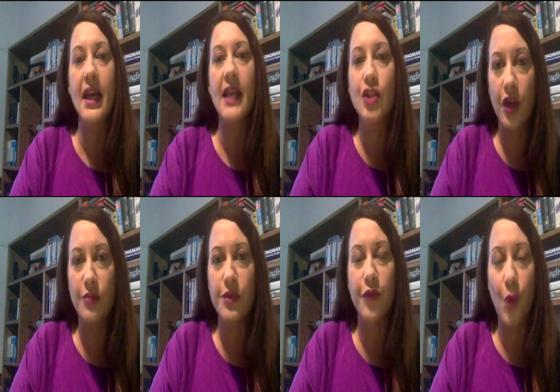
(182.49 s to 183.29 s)
in
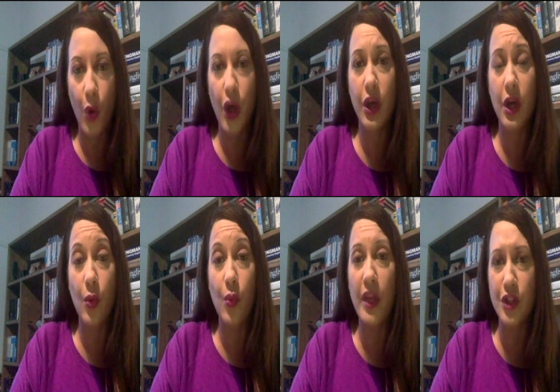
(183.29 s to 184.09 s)
terms of the work
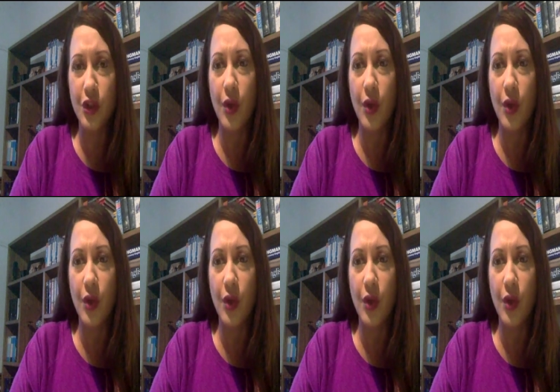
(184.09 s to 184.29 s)
we do.